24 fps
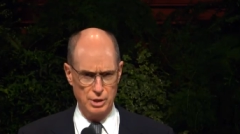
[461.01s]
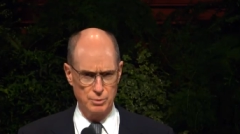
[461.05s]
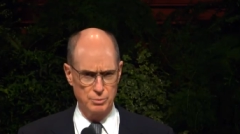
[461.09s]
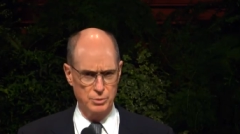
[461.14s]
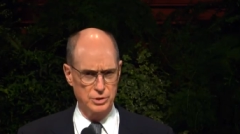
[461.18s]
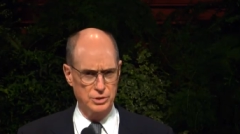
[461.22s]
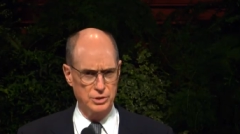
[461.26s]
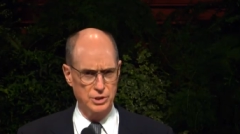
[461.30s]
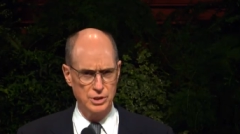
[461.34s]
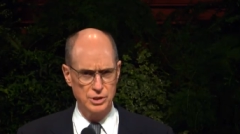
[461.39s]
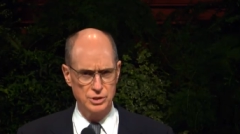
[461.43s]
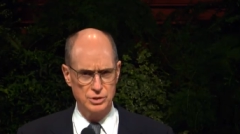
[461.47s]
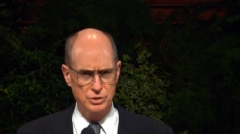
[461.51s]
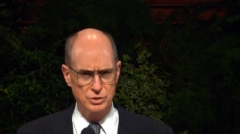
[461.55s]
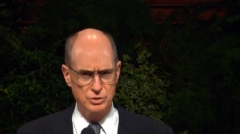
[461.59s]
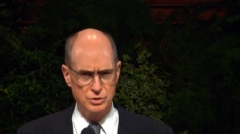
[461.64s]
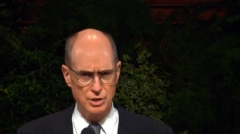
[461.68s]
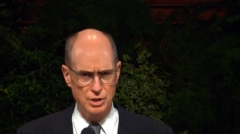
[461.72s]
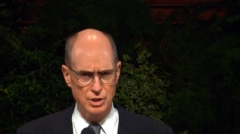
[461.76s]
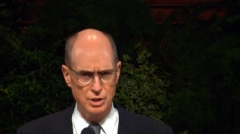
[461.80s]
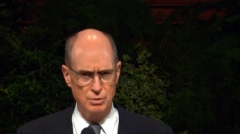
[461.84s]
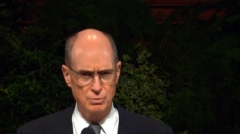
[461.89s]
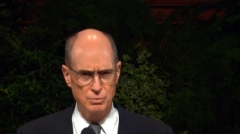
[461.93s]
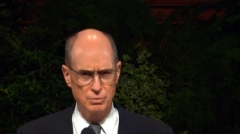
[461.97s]
but teacheth
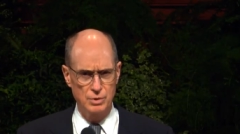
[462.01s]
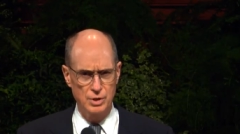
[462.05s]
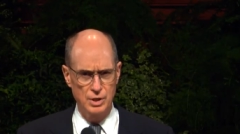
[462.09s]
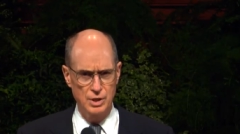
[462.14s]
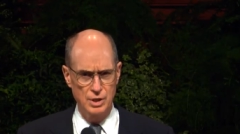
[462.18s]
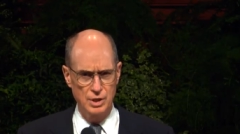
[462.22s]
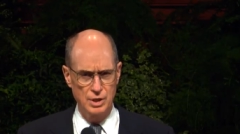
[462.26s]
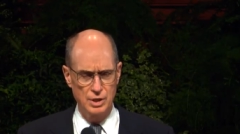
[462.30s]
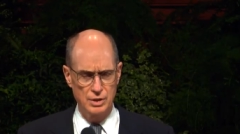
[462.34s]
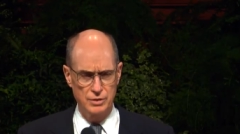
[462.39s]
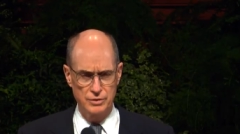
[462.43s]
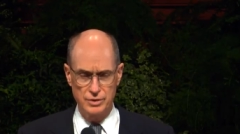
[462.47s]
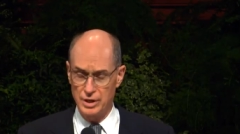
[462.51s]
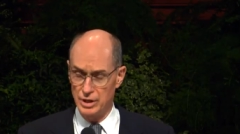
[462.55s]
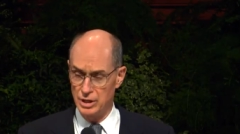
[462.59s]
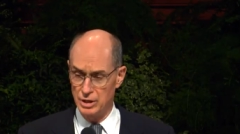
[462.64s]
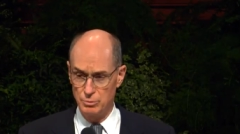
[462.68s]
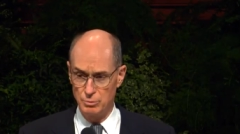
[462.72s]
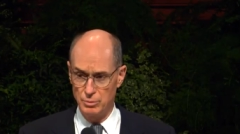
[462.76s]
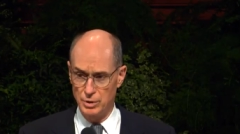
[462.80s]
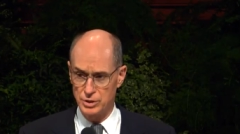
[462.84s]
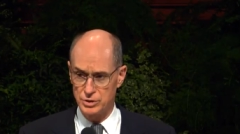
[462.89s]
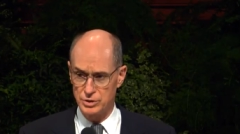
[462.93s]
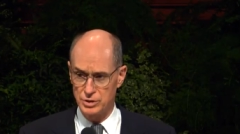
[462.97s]
him that he
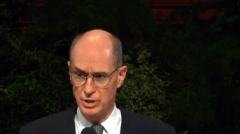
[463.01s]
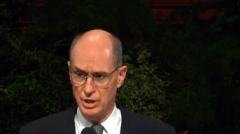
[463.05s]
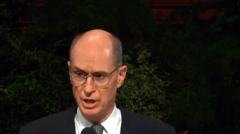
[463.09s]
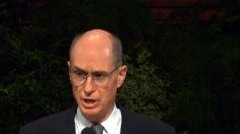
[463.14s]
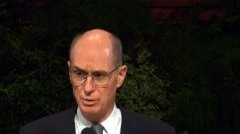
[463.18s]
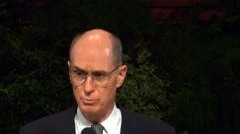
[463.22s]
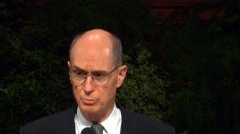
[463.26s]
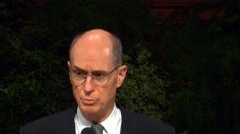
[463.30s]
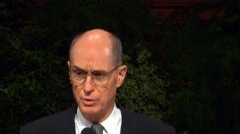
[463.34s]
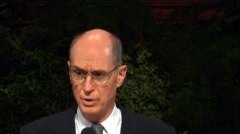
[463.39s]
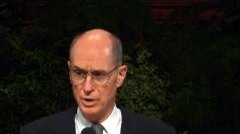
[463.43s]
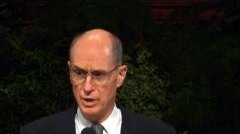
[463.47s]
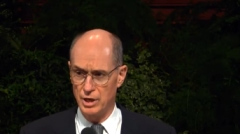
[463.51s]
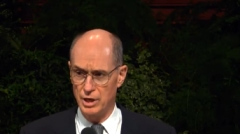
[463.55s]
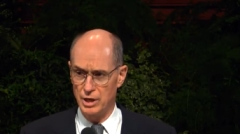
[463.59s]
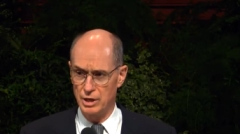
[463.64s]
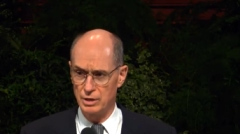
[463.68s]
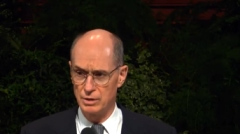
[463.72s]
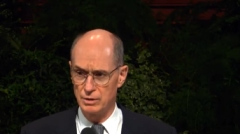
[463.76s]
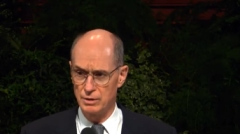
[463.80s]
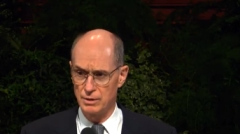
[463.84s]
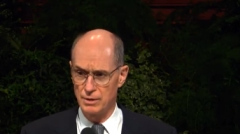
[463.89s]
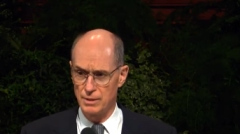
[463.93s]
must not pray.